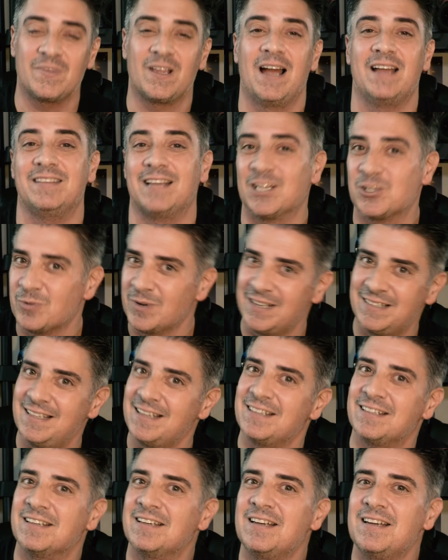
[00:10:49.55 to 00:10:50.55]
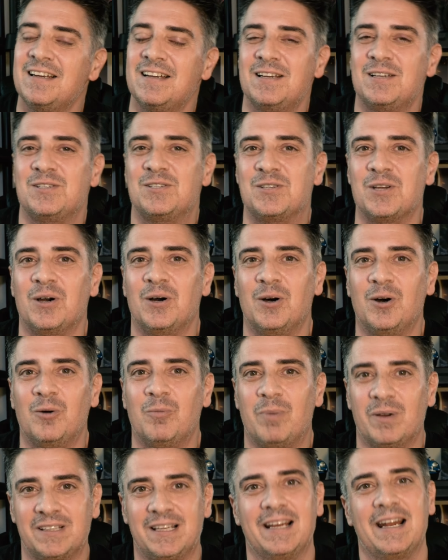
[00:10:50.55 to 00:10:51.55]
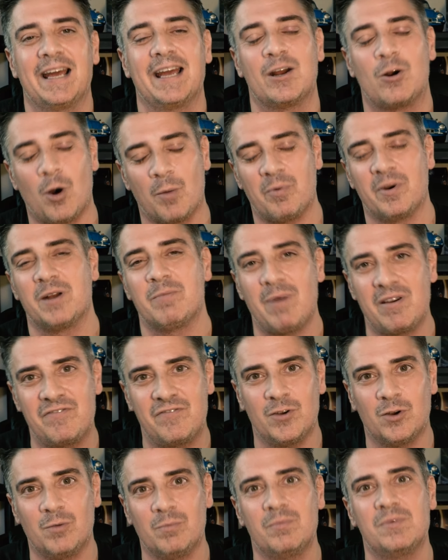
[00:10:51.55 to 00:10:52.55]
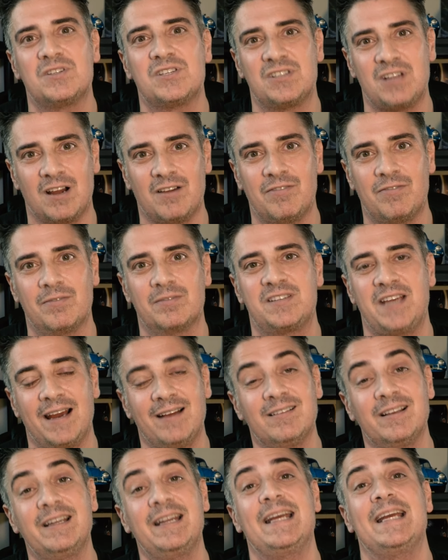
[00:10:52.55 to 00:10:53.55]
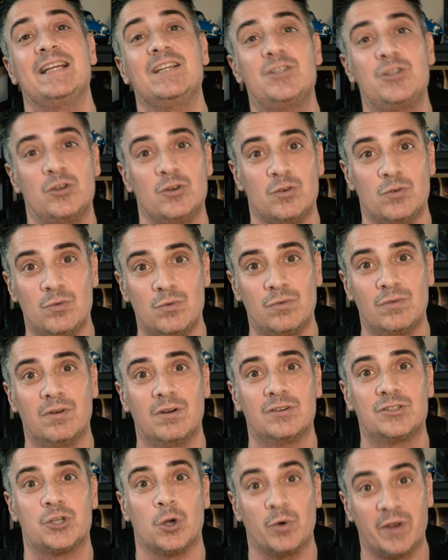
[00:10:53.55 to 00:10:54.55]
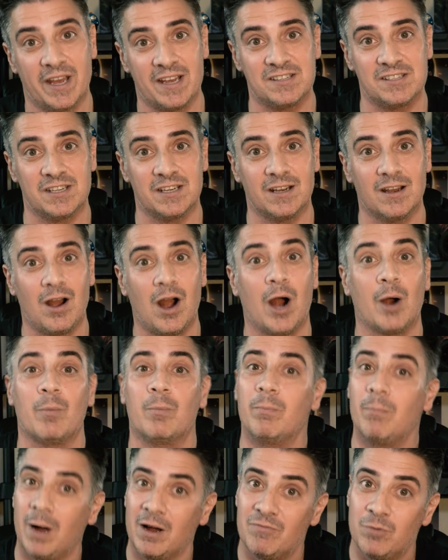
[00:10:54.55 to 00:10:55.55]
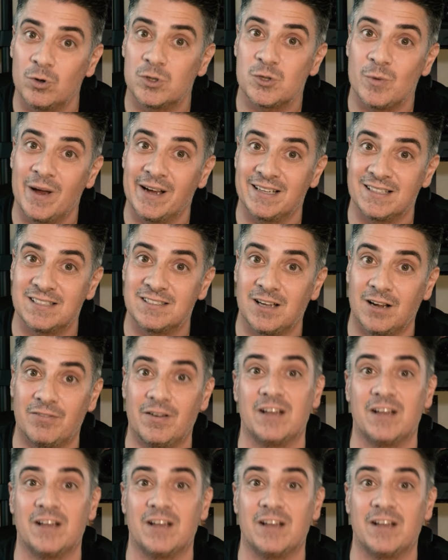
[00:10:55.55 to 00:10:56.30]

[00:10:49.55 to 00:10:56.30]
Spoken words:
And that's what I did. So, but then I incorporated my film stuff, talent into showcasing my Volkswagen stuff.